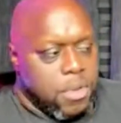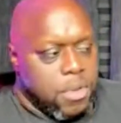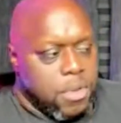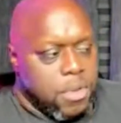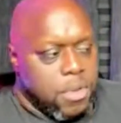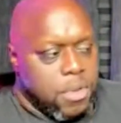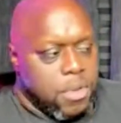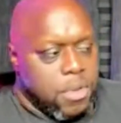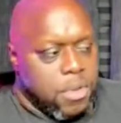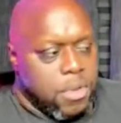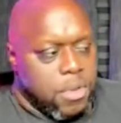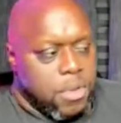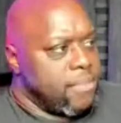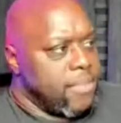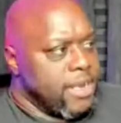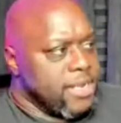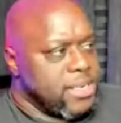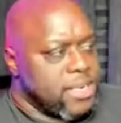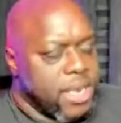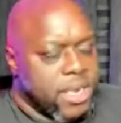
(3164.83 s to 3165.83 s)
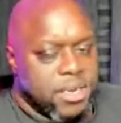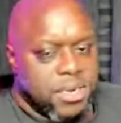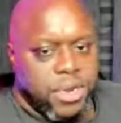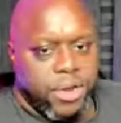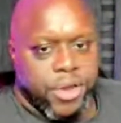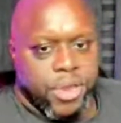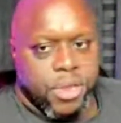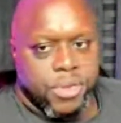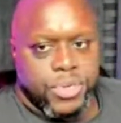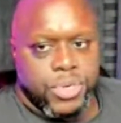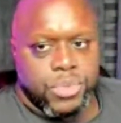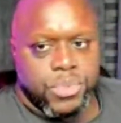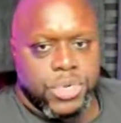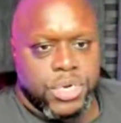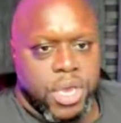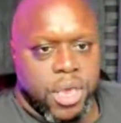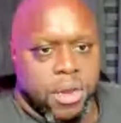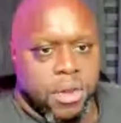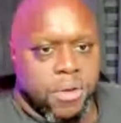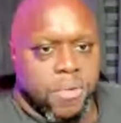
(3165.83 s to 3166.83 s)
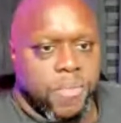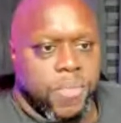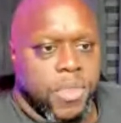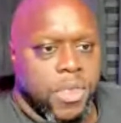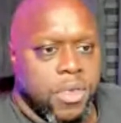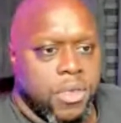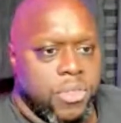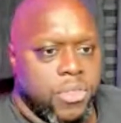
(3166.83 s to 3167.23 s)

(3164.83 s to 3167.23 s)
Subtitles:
They're just on my secondary YouTube channel.